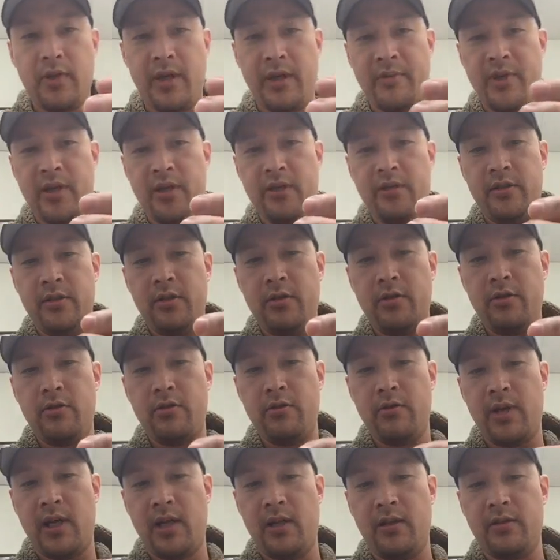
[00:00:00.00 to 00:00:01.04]
what I'm going to
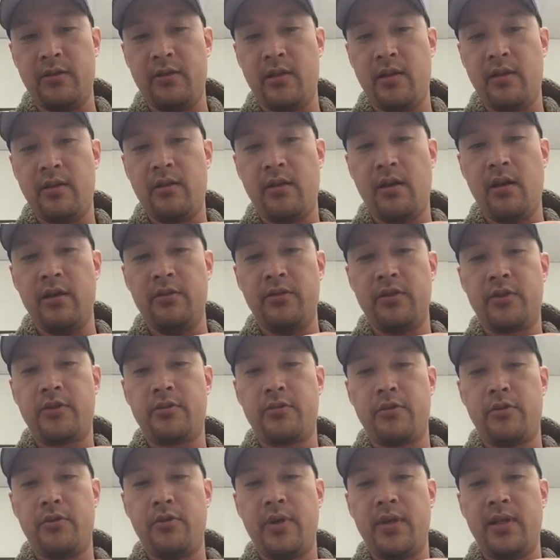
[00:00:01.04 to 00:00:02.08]
do, I'll
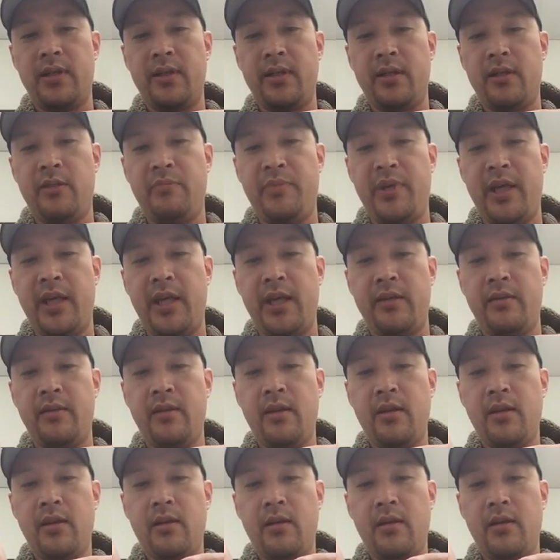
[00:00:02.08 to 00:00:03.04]
unscrew it a little bit.